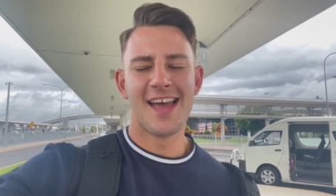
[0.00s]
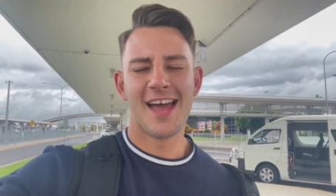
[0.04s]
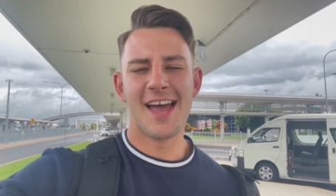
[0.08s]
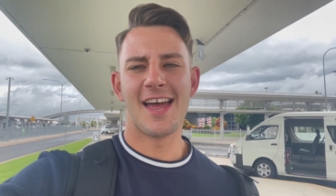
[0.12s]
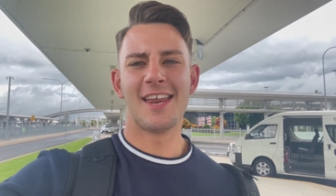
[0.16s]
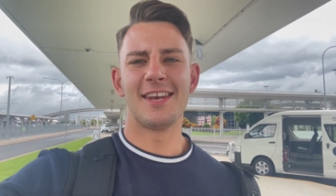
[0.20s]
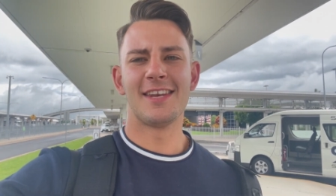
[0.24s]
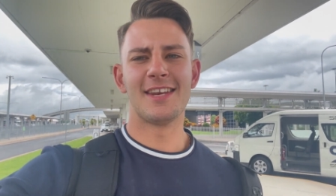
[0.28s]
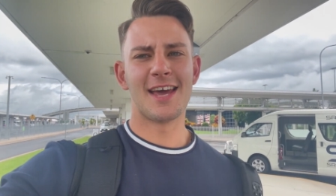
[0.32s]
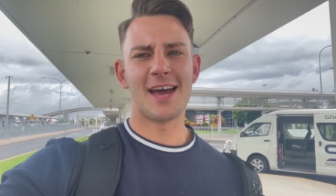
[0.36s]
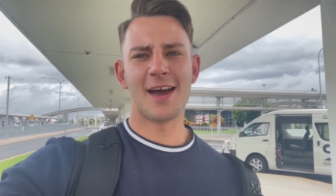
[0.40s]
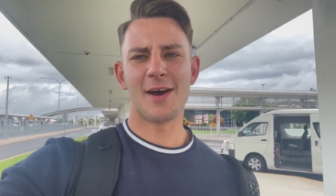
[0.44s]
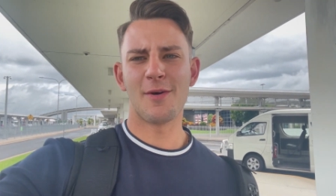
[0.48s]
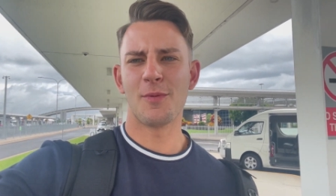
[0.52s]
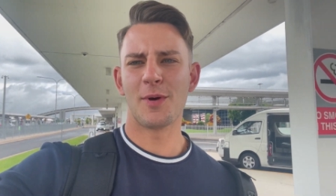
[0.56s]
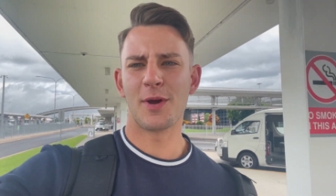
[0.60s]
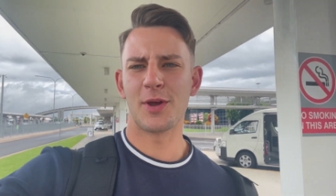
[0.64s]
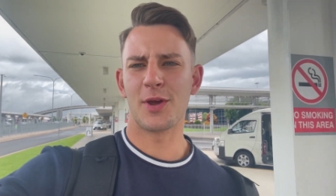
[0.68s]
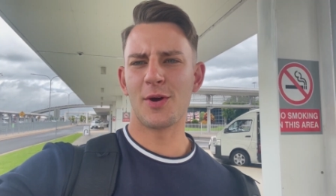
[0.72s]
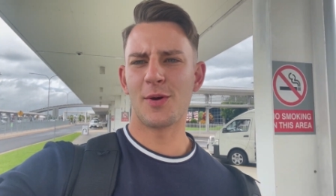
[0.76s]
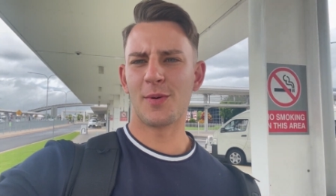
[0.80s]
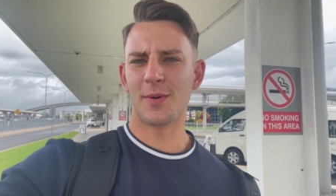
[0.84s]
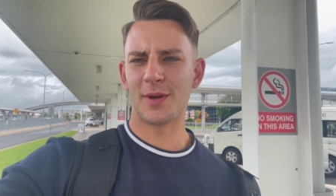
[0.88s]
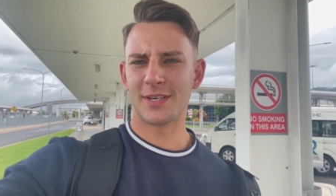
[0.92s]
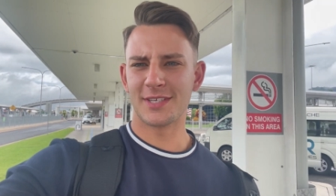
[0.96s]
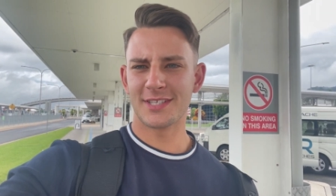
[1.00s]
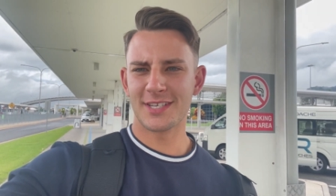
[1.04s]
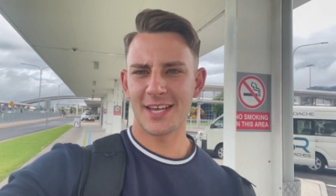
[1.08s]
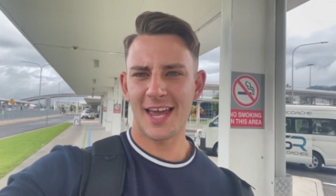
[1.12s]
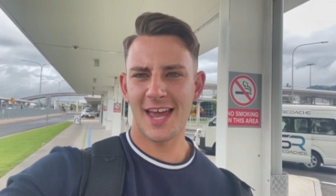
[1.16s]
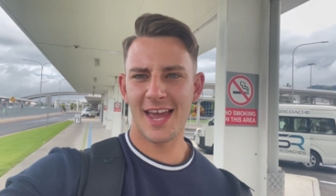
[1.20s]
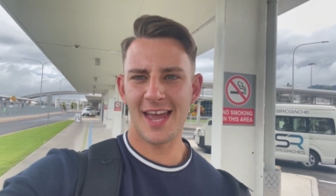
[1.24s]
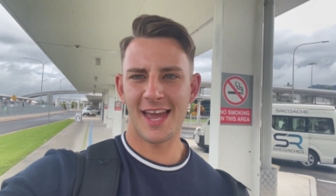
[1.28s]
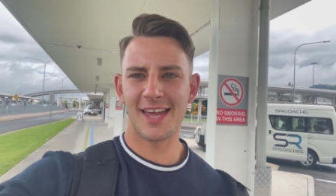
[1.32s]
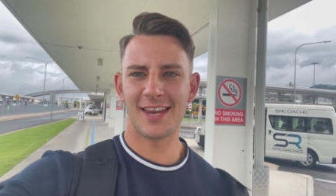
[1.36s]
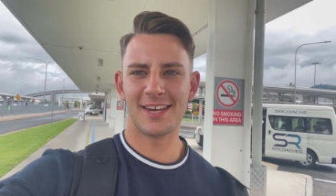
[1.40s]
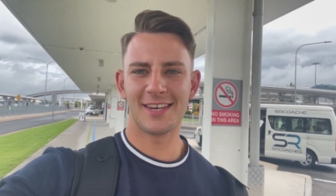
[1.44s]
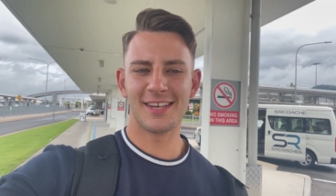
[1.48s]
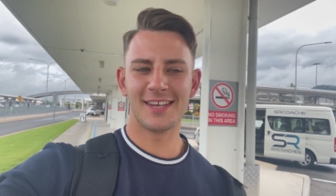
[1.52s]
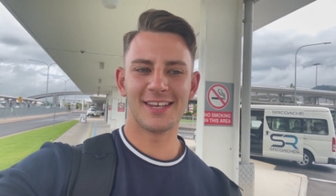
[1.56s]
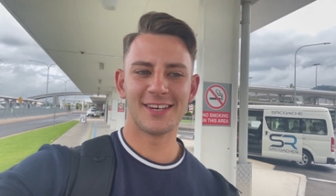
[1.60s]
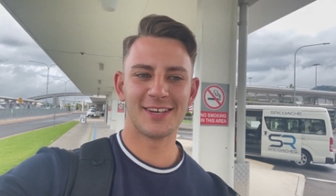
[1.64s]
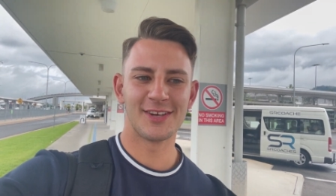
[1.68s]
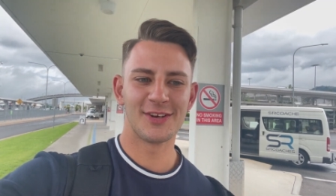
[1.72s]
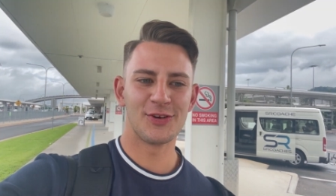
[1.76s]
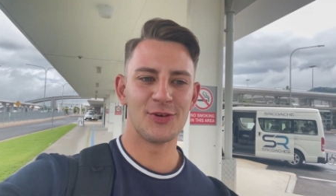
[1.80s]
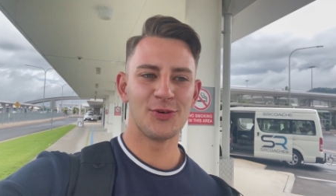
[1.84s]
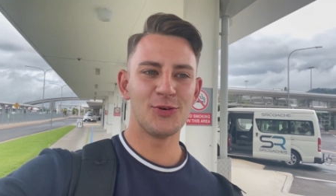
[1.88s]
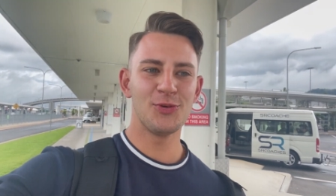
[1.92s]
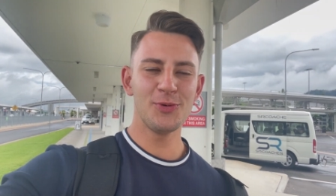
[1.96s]
and now we're going to head in
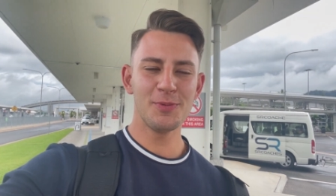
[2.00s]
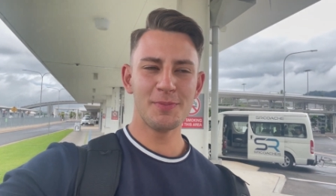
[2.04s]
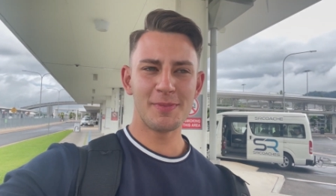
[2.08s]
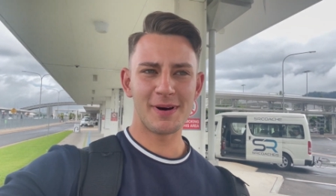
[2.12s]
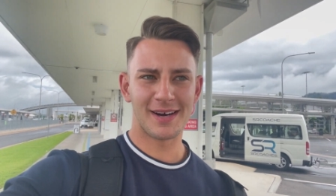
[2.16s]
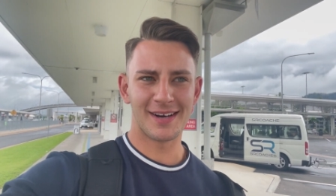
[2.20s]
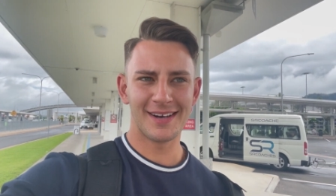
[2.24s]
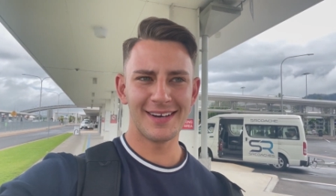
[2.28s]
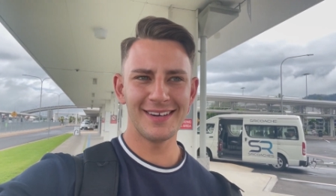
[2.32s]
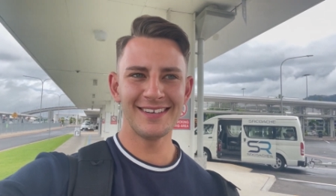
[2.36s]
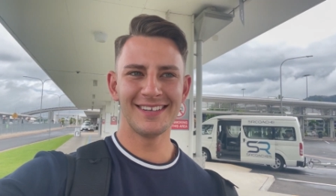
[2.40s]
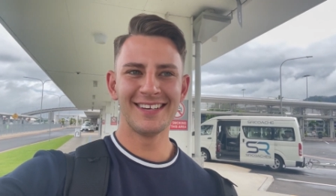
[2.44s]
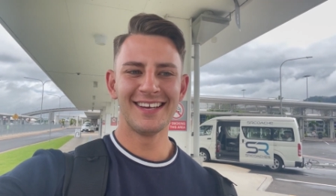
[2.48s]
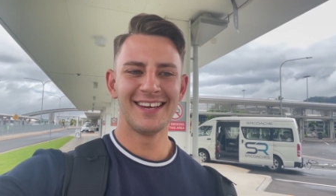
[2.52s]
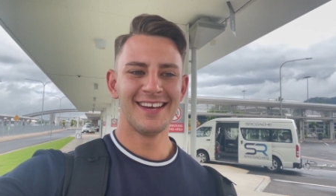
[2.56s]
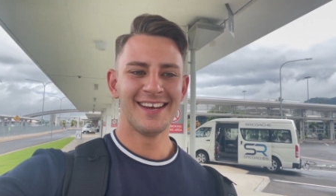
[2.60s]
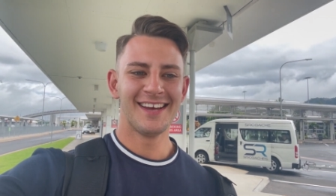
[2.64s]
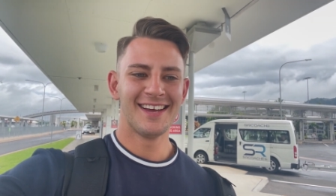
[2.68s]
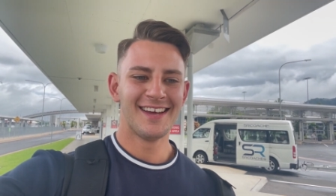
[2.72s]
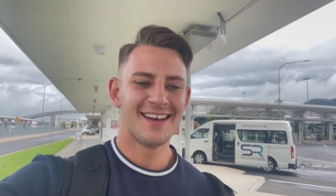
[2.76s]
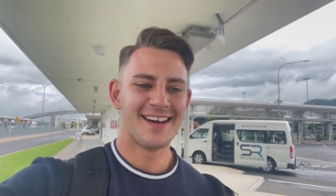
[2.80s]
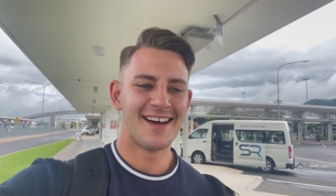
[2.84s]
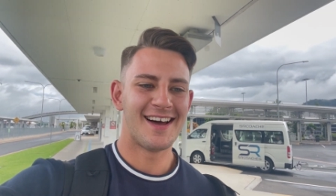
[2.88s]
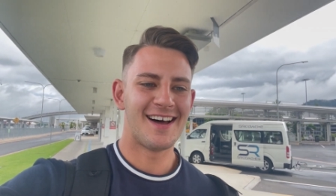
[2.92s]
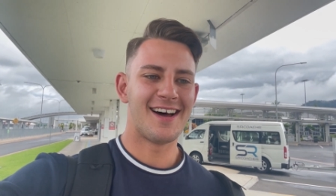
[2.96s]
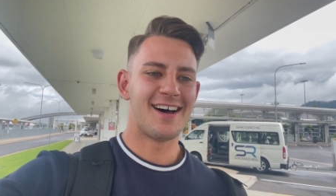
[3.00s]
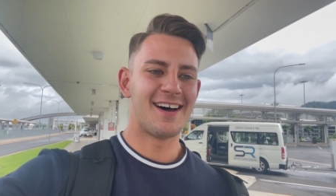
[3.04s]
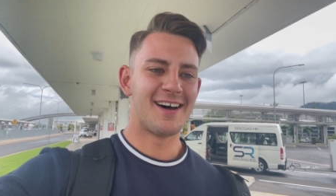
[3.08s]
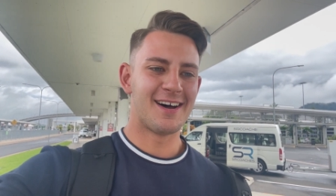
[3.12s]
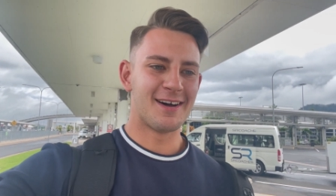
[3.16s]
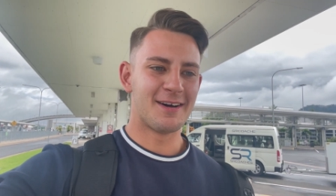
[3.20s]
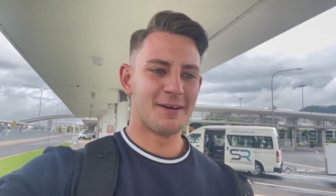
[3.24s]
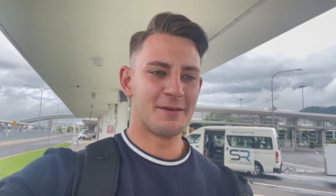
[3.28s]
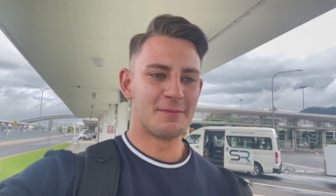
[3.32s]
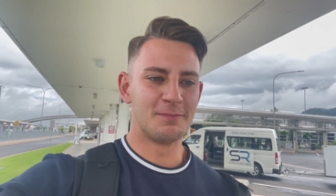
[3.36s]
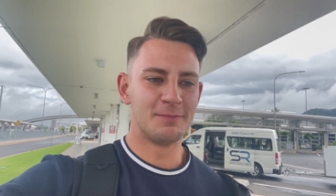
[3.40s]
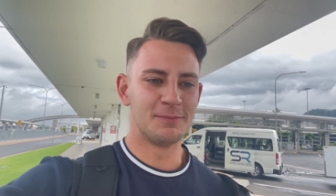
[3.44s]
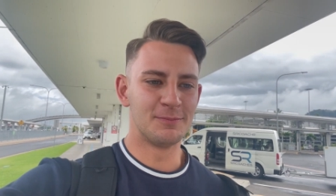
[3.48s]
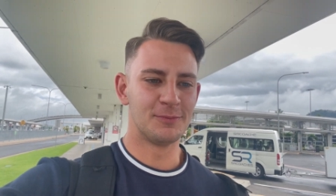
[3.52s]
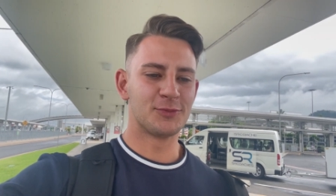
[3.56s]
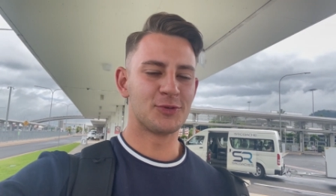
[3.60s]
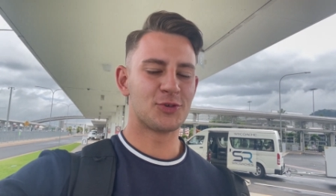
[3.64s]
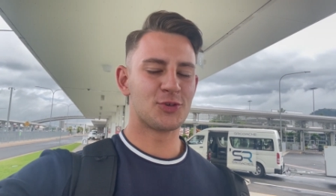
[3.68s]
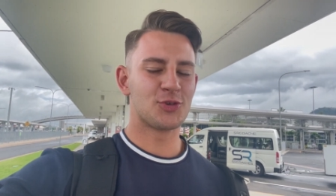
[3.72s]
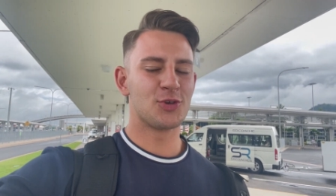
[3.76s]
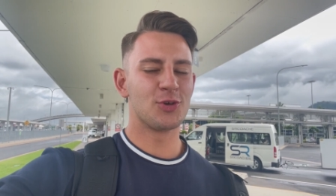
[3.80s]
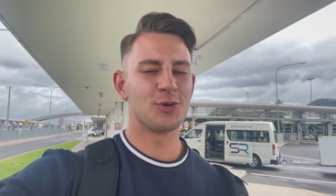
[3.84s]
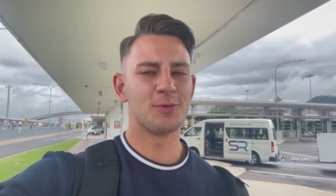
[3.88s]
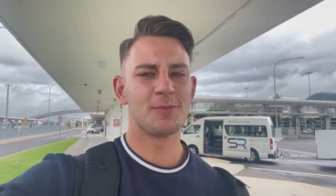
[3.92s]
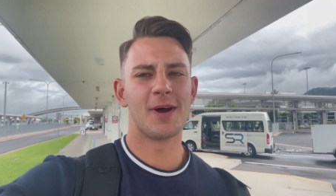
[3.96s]
an Uber um,
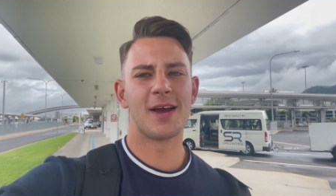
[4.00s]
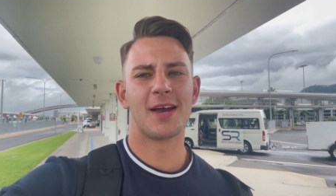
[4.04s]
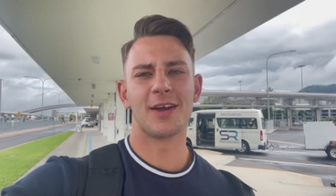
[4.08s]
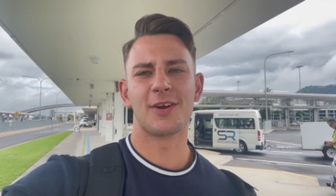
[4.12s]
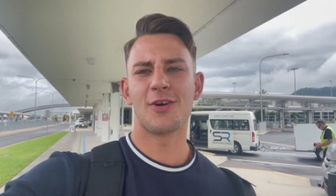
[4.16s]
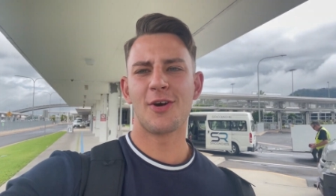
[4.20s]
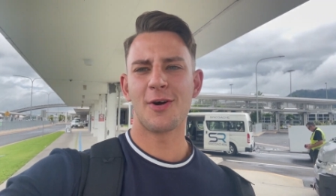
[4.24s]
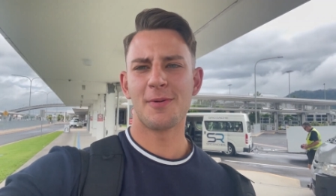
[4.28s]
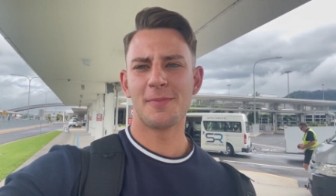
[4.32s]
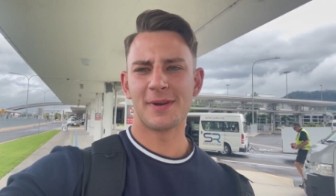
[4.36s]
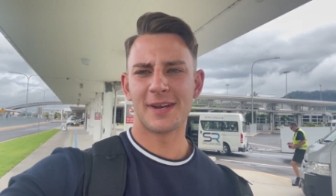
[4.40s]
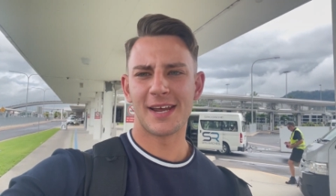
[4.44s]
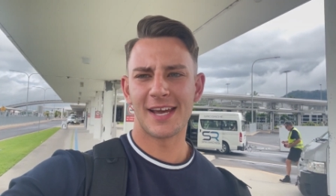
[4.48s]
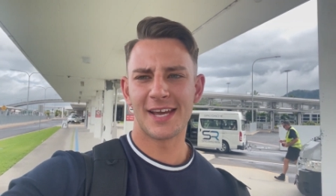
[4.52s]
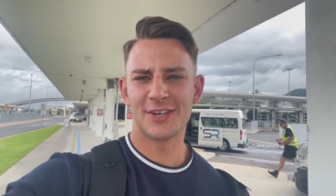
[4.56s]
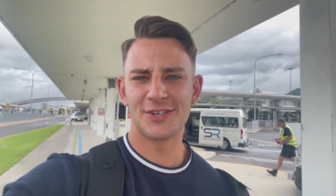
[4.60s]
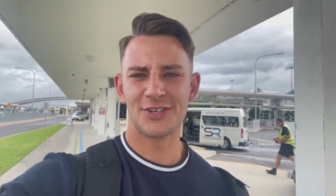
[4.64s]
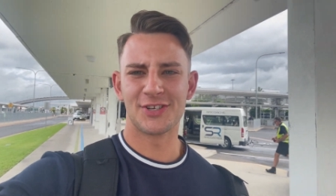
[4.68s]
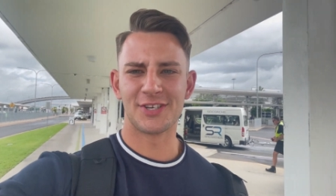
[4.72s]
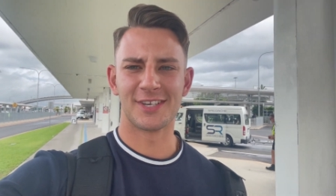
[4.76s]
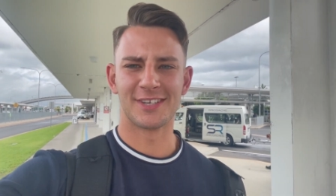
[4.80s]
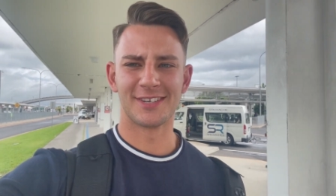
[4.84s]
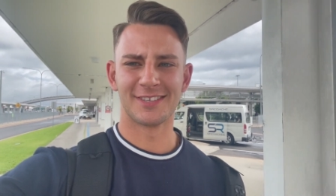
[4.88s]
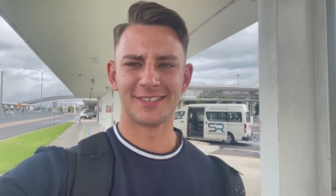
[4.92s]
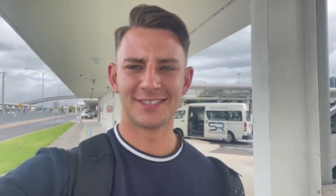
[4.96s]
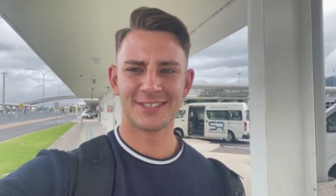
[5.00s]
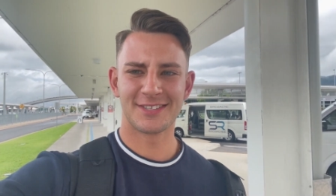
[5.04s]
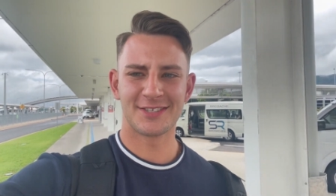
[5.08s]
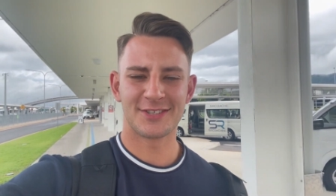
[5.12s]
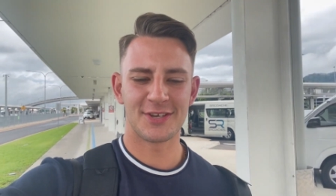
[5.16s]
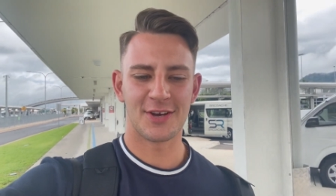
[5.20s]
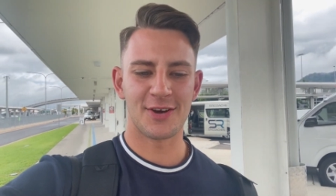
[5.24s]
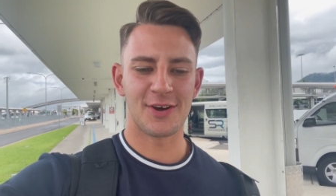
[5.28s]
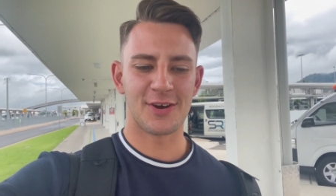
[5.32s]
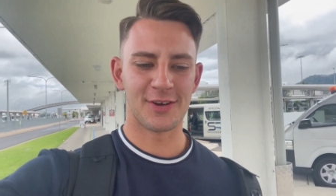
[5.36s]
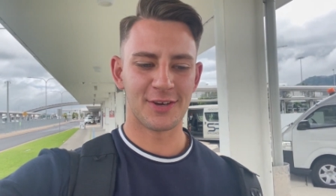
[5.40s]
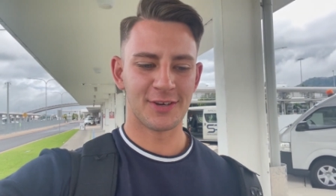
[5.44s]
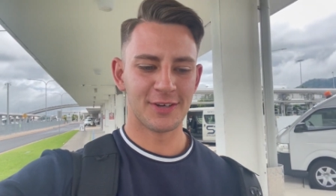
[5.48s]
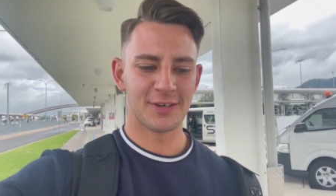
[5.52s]
to my accommodation. So,